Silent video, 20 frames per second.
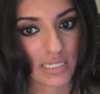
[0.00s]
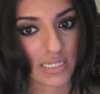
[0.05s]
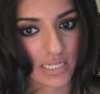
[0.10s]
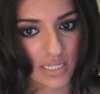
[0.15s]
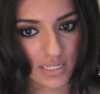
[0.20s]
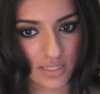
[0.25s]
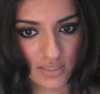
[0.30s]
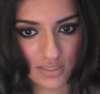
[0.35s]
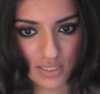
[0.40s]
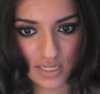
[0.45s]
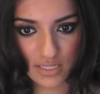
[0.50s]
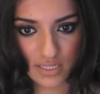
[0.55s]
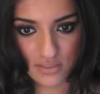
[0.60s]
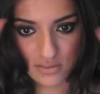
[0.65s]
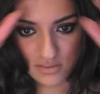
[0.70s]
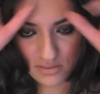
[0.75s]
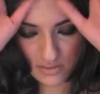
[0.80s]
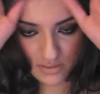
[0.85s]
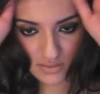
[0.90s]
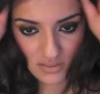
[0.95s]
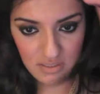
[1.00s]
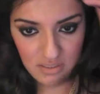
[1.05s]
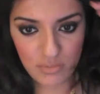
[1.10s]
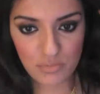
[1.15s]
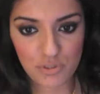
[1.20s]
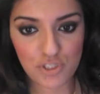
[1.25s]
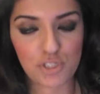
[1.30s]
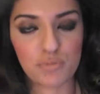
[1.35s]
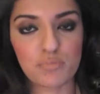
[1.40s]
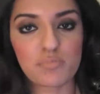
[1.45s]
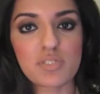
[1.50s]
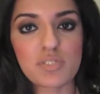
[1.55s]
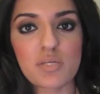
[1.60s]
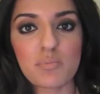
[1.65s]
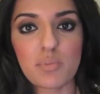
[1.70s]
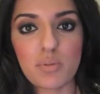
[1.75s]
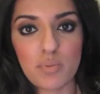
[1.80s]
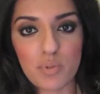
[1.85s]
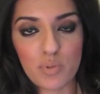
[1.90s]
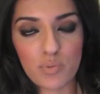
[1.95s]
need it, and I'm sure some
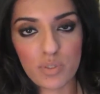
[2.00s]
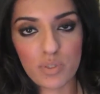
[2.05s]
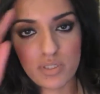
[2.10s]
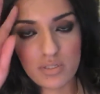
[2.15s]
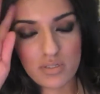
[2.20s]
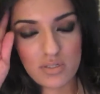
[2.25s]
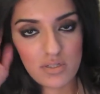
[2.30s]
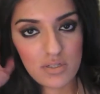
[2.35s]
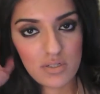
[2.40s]
people would